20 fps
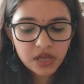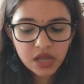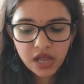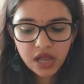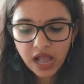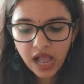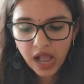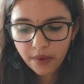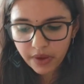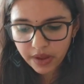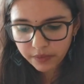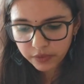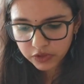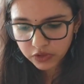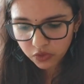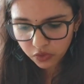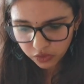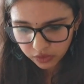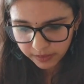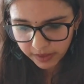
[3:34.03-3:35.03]
How I would
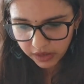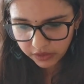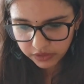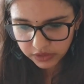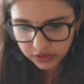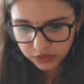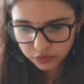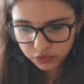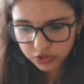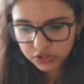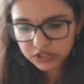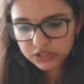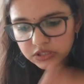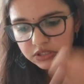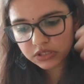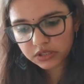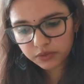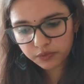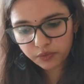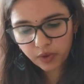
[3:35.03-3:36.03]
go about it was,
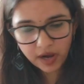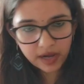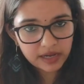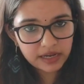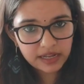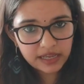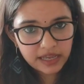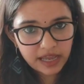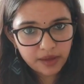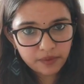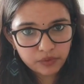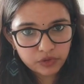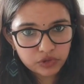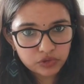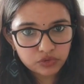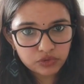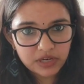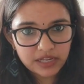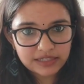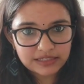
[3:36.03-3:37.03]
one day I would
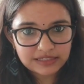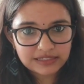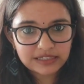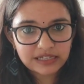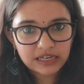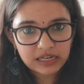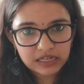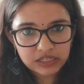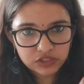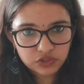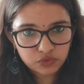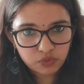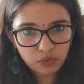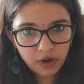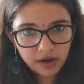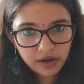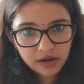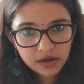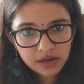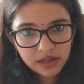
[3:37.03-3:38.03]
do, let's say, list
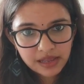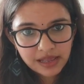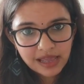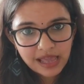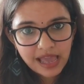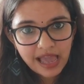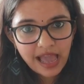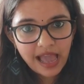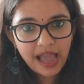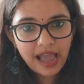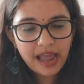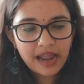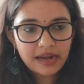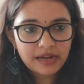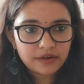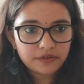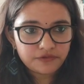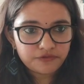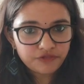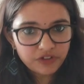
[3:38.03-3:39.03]
1
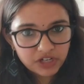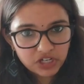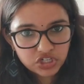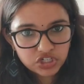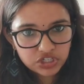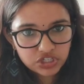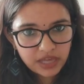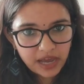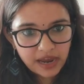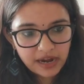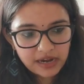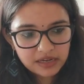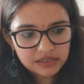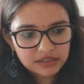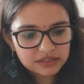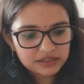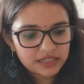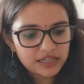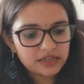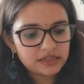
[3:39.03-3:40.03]
and finish that,
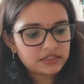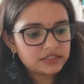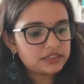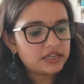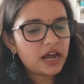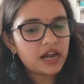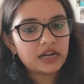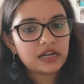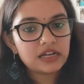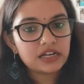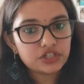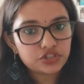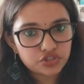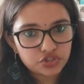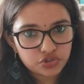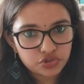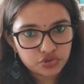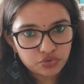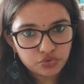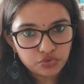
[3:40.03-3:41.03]
then start
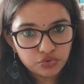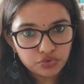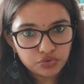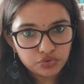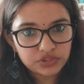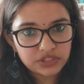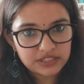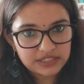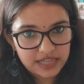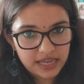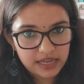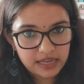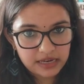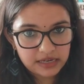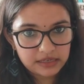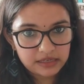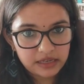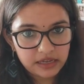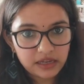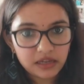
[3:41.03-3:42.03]
list 2 the
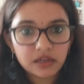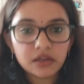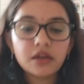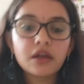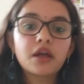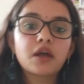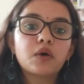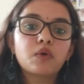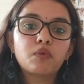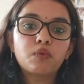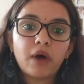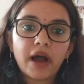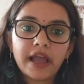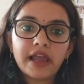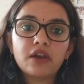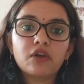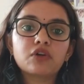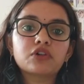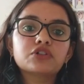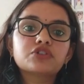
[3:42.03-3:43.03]
second day, while
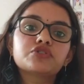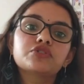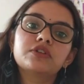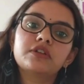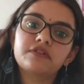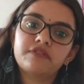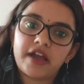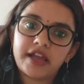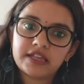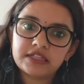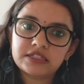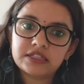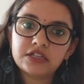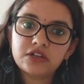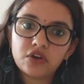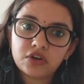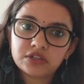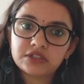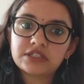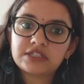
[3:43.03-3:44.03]
also revising
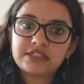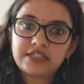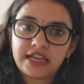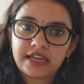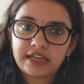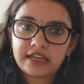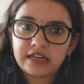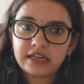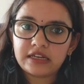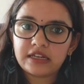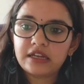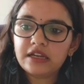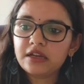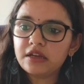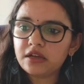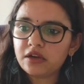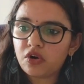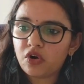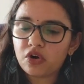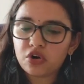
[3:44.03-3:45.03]
on the second day
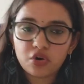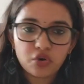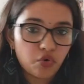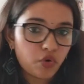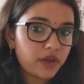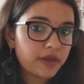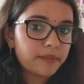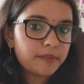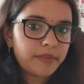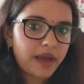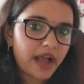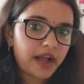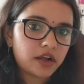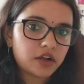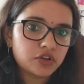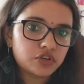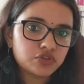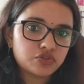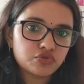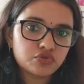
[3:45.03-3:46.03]
or going back
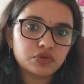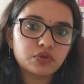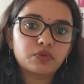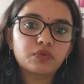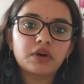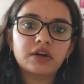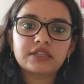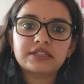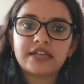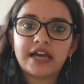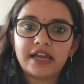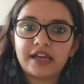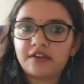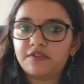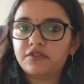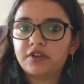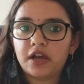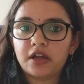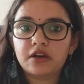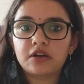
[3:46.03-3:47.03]
to the words I have
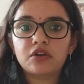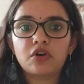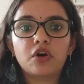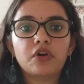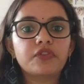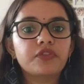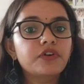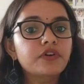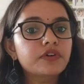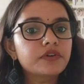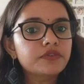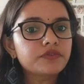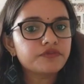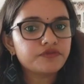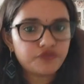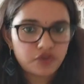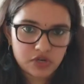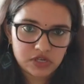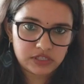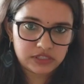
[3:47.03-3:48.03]
done on the
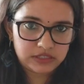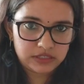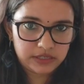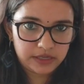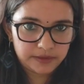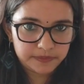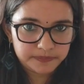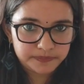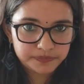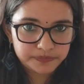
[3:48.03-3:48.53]
first day.